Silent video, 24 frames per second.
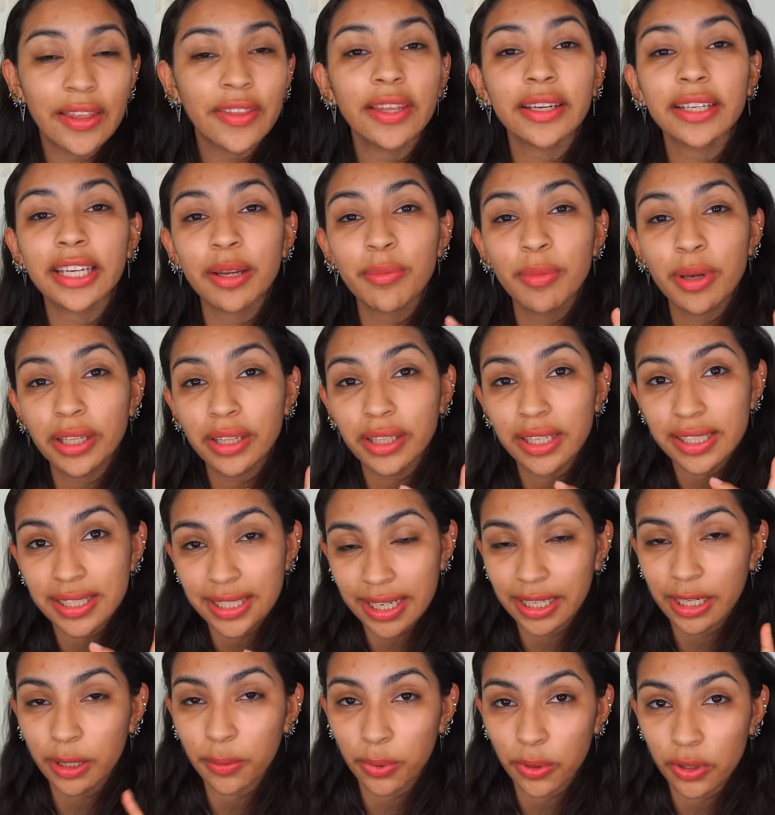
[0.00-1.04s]
And then came in the
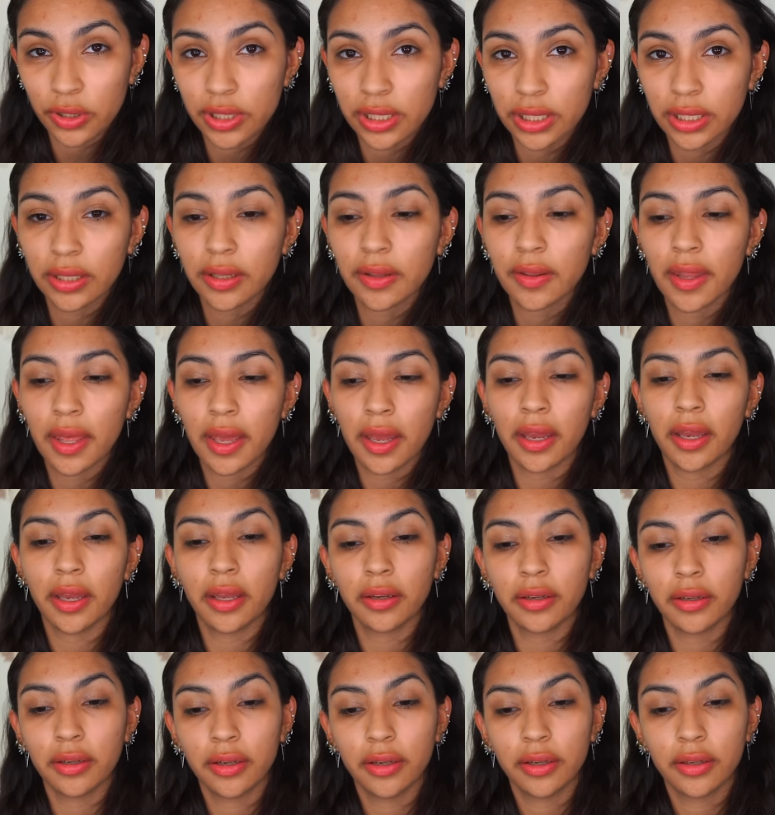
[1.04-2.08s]
second person
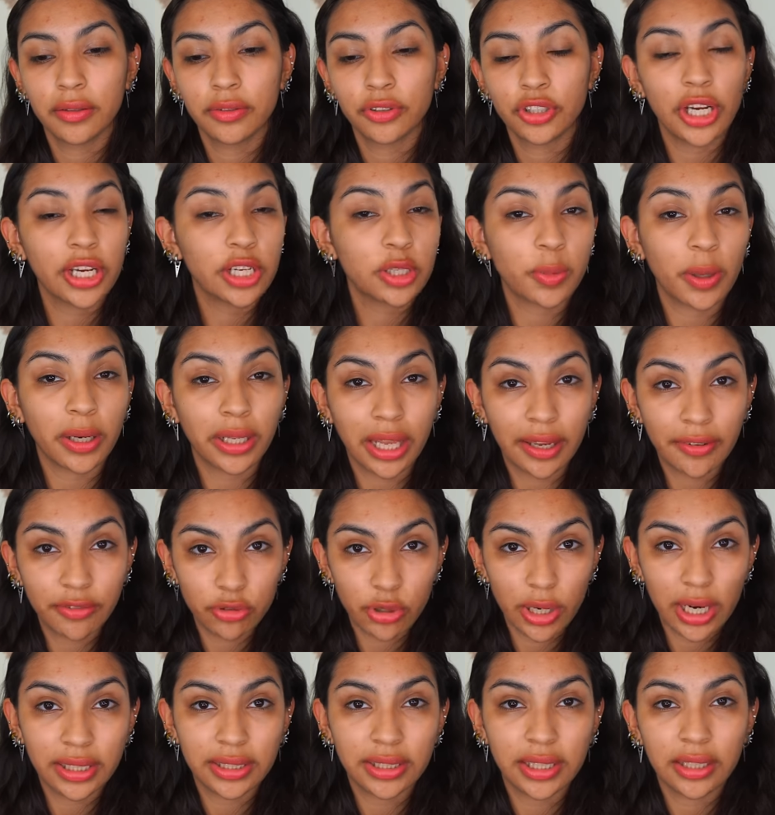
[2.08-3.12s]
that changed my life
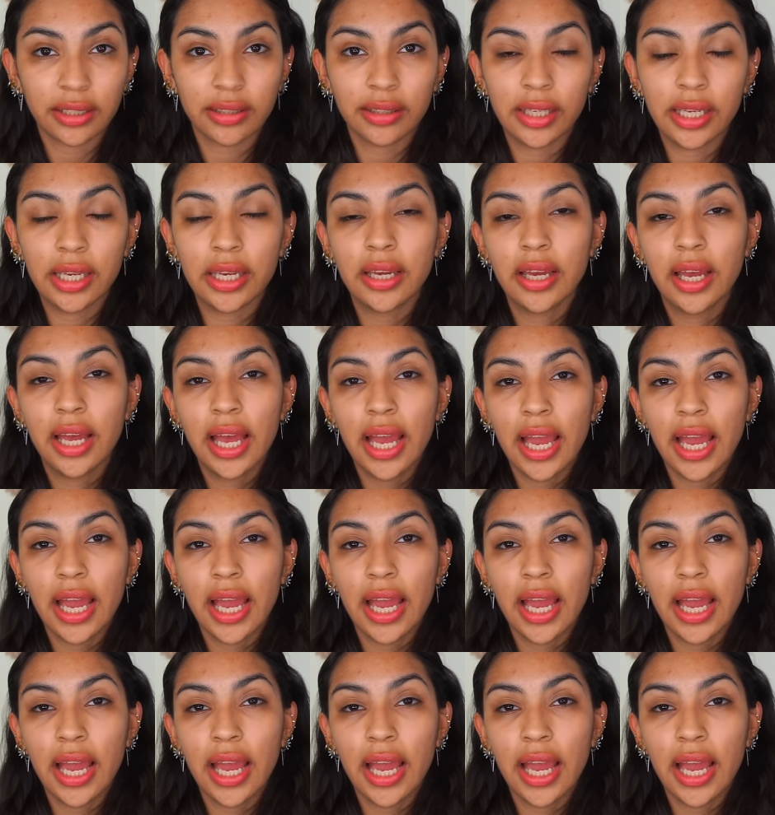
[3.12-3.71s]
drastically,